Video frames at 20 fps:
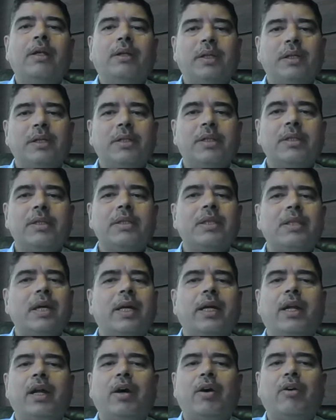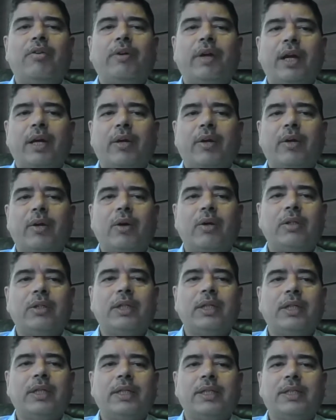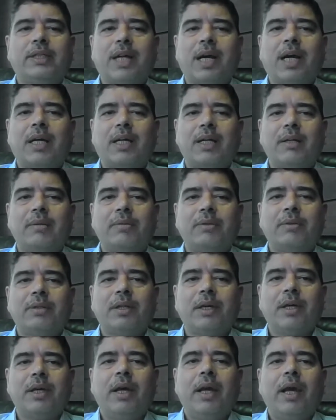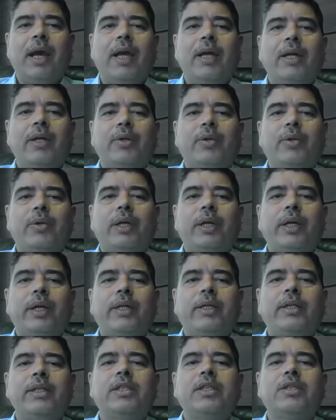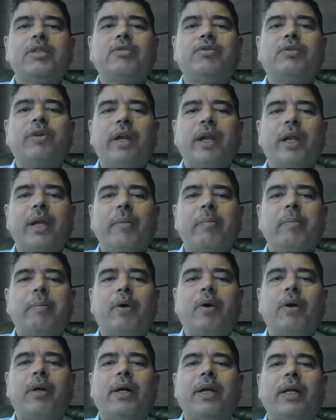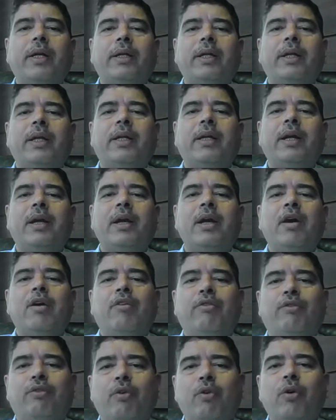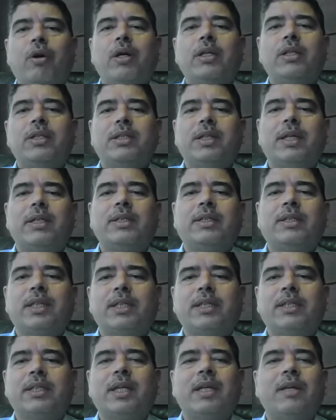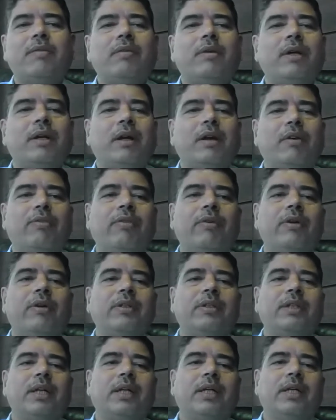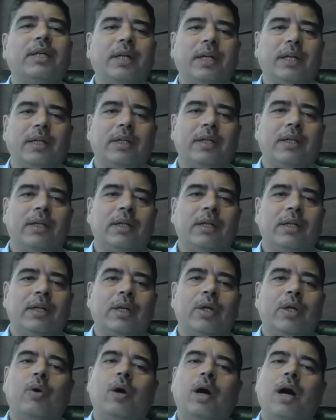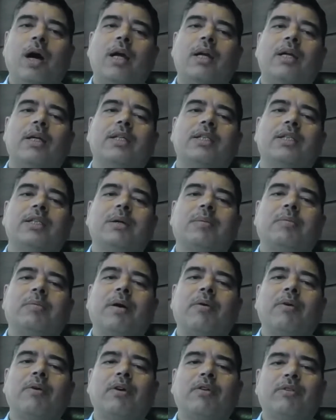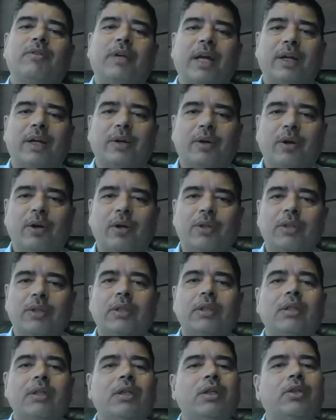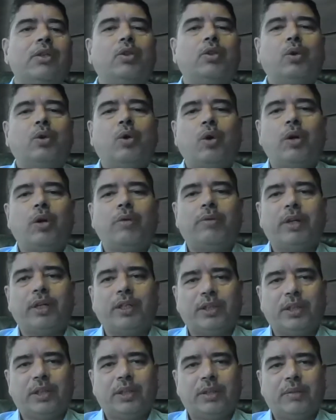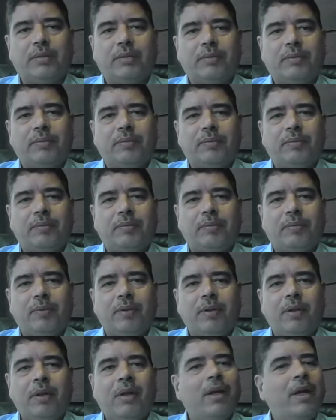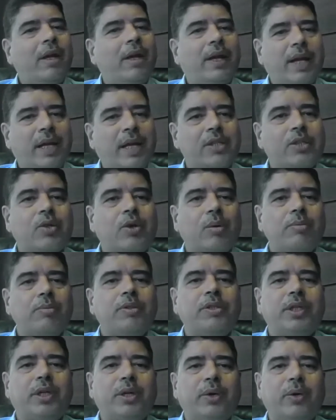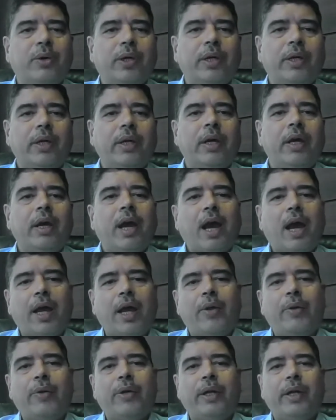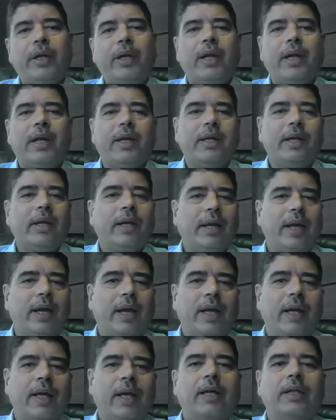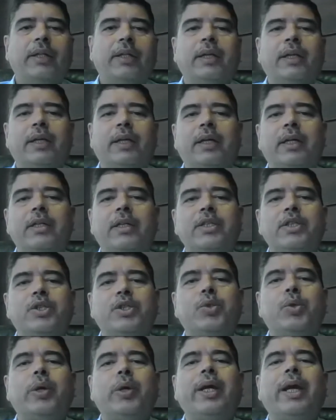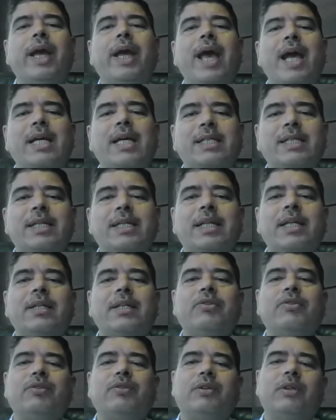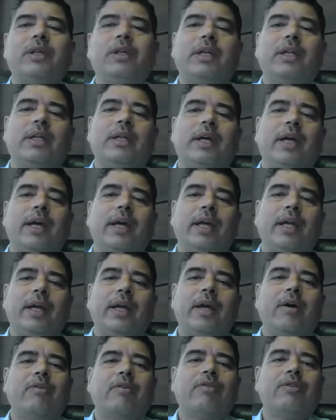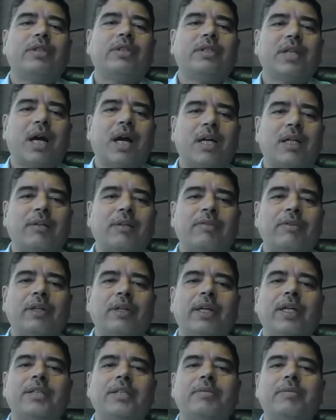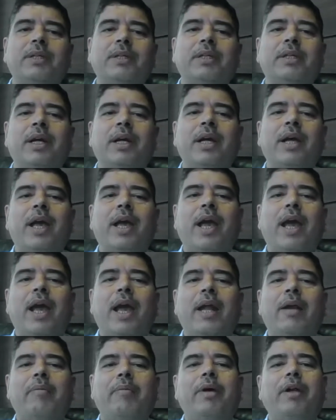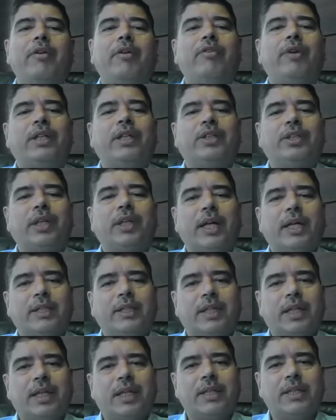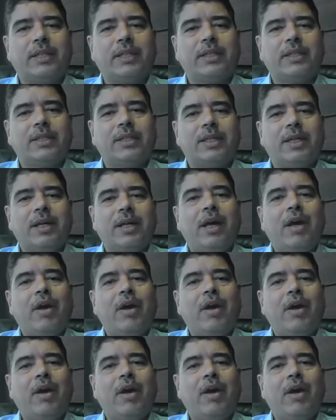This is the era of technology and startups, and today it is very important that focused and sustainable efforts are done to harness the power of technology through collaboration. Nasscom COE, IoT and AI Gandhinagar is doing excellent work in the area of startup engagement and manufacturing excellence.